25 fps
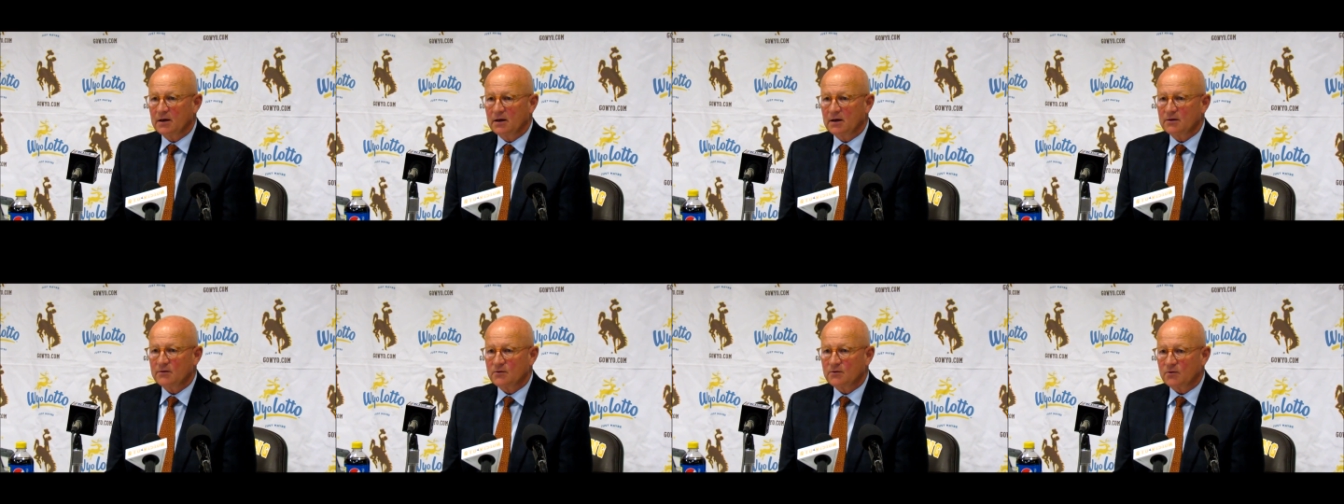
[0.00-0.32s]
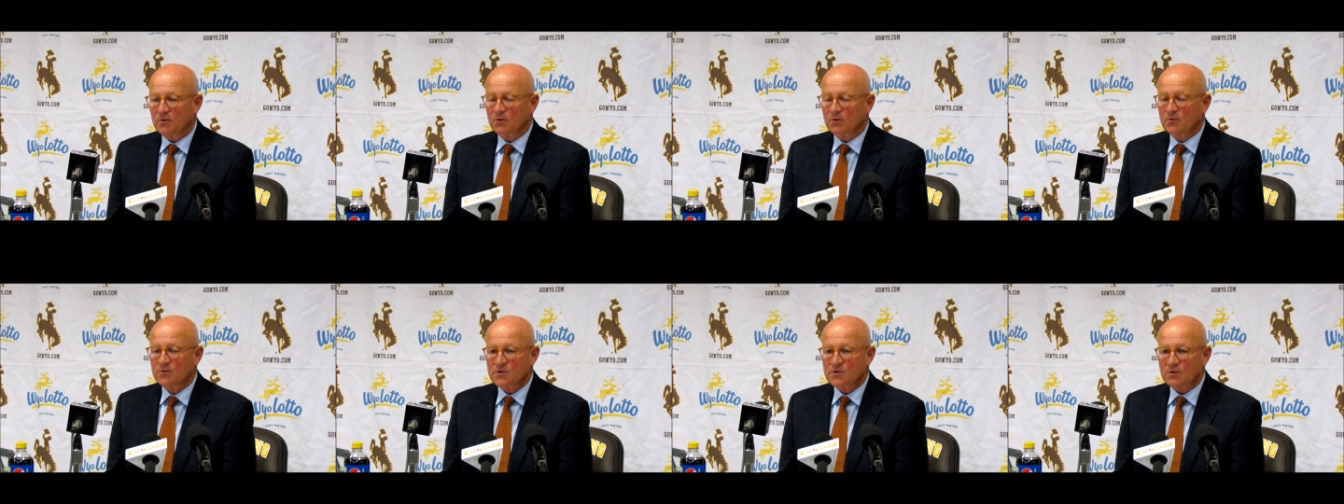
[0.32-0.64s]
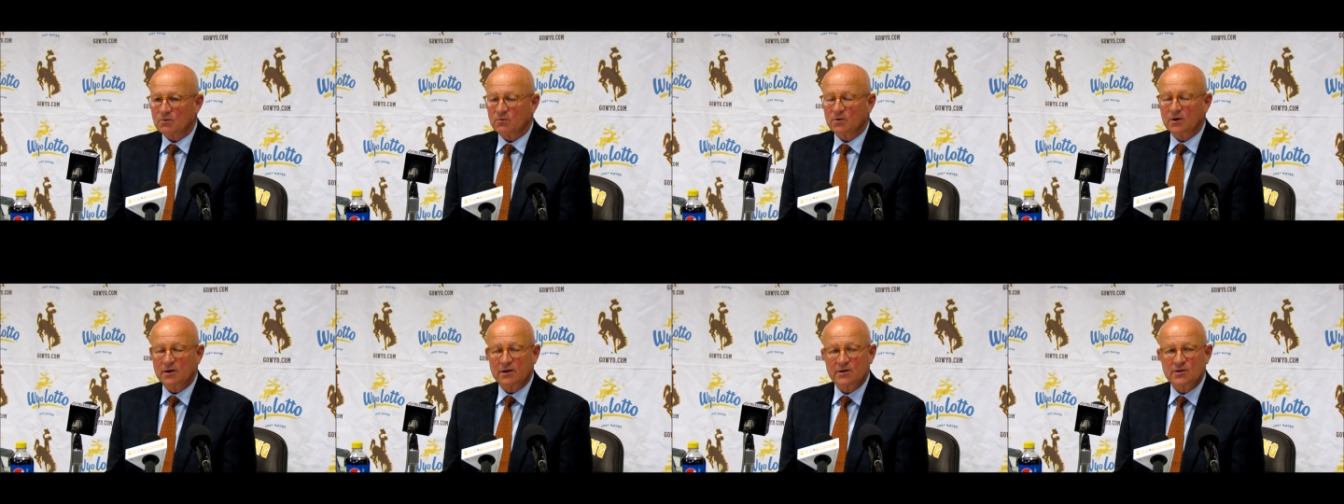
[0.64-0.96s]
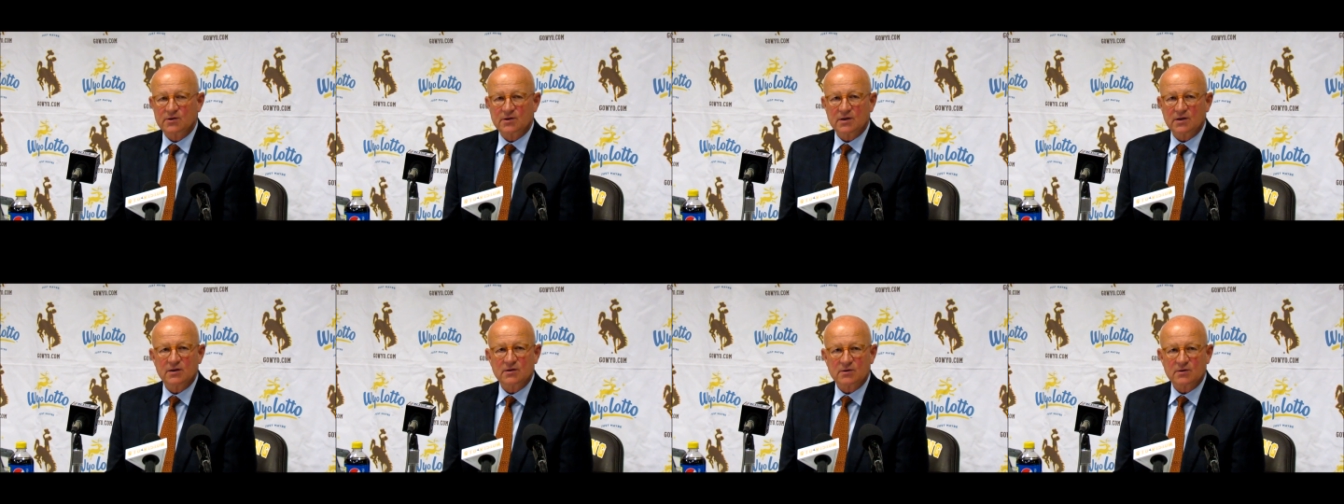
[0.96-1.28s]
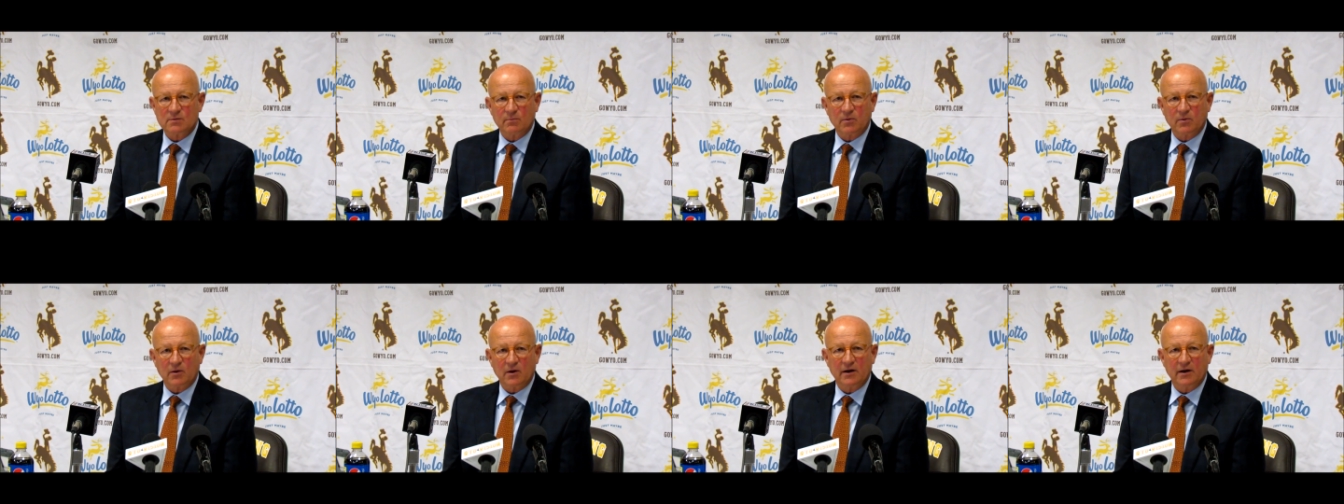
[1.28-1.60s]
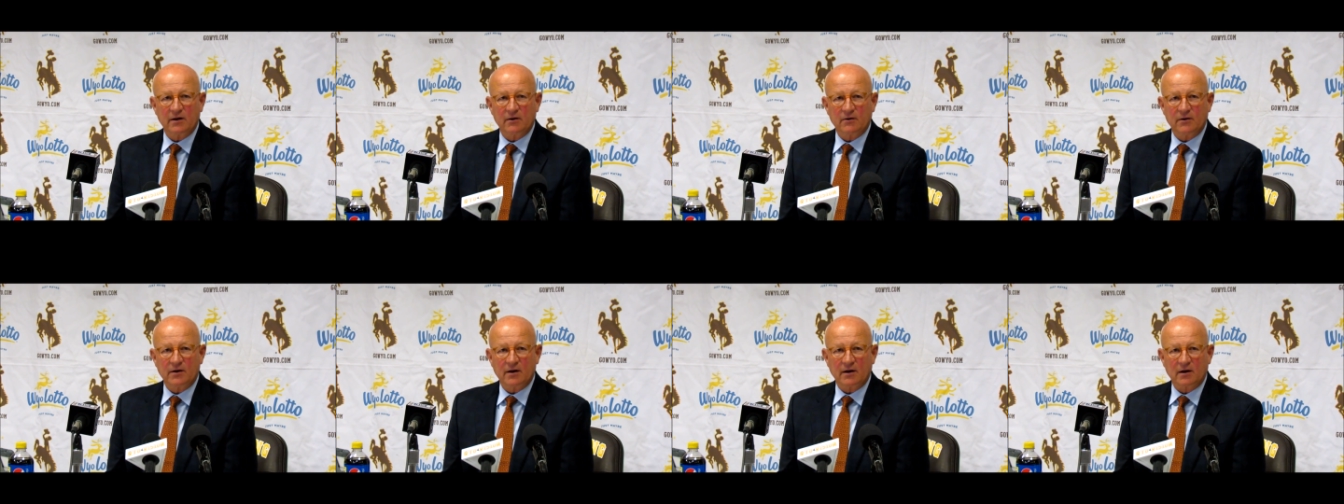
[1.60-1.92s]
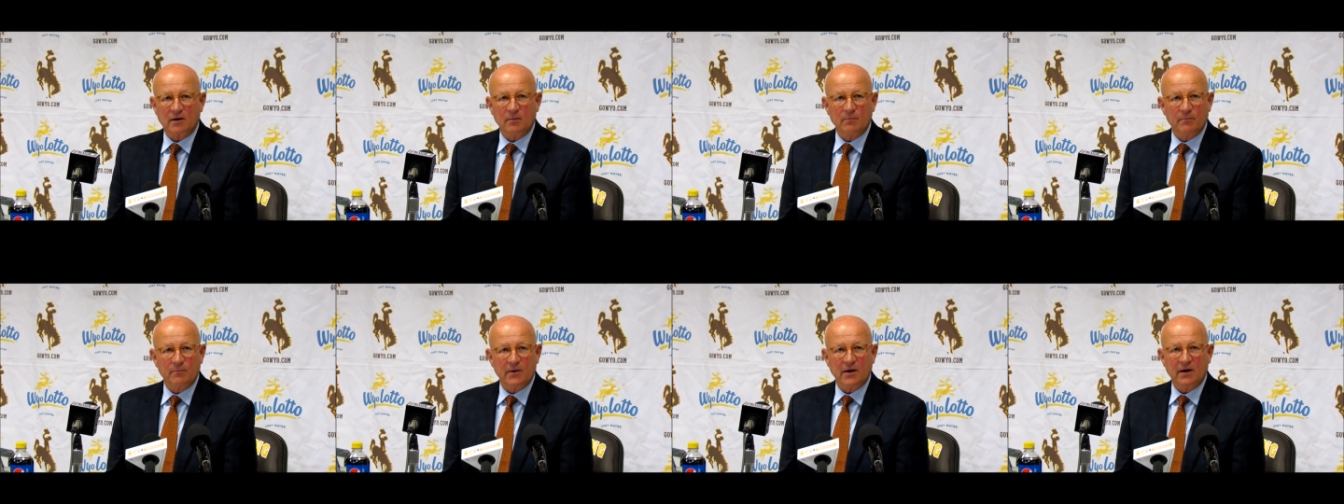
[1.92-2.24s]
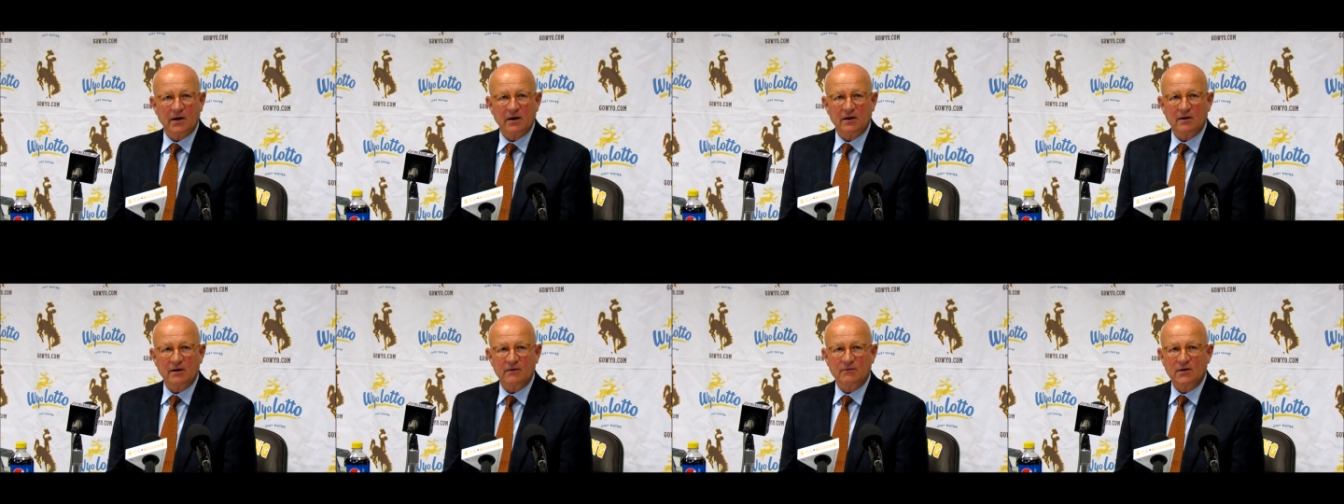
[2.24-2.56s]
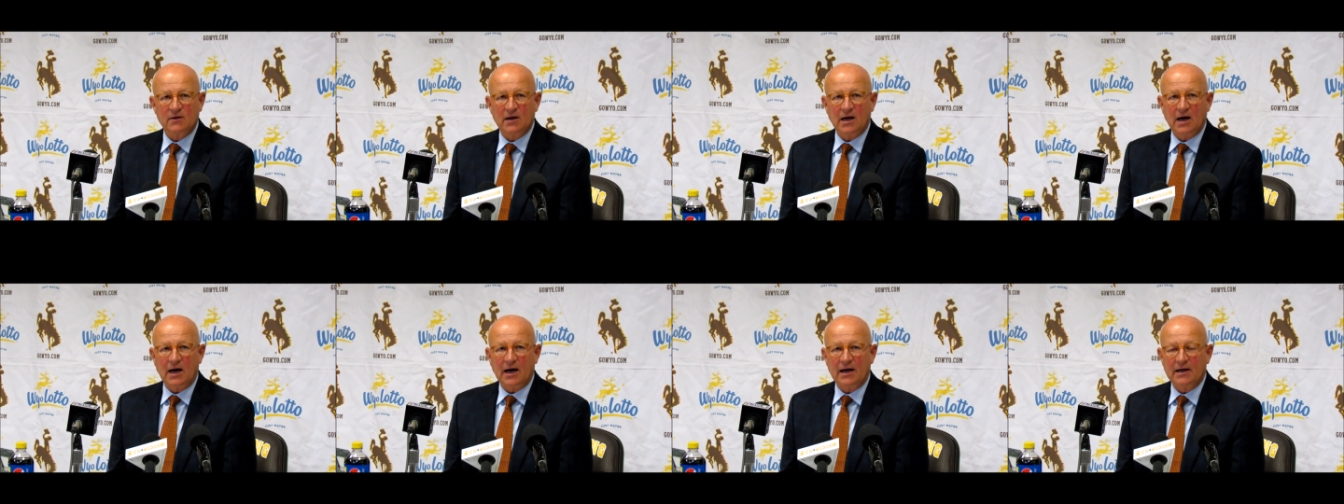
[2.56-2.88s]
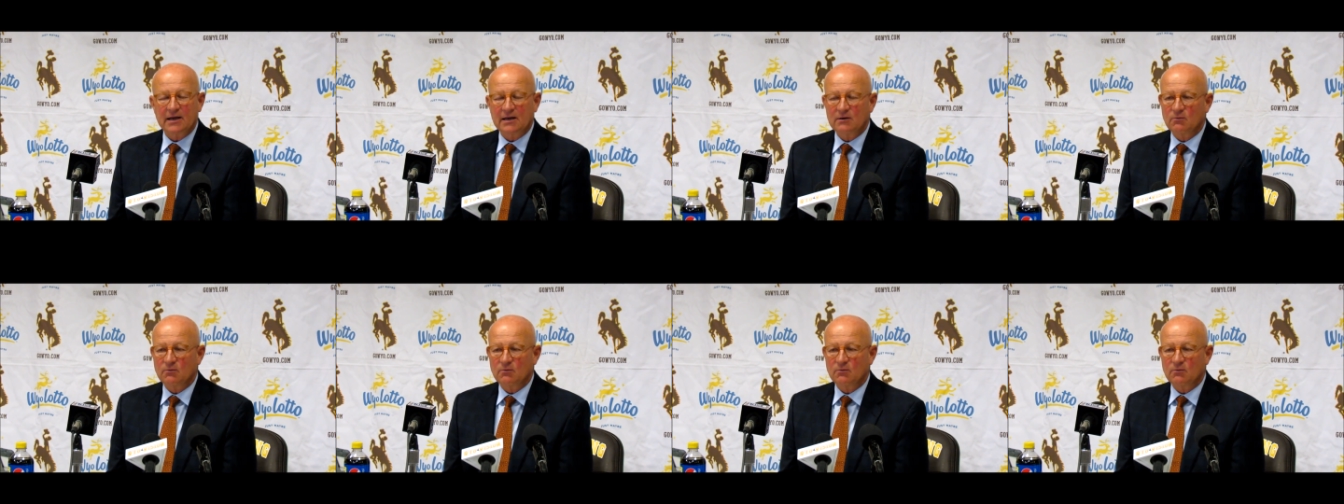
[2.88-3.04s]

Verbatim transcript: and Drew's a really seasoned player and a competitive guy.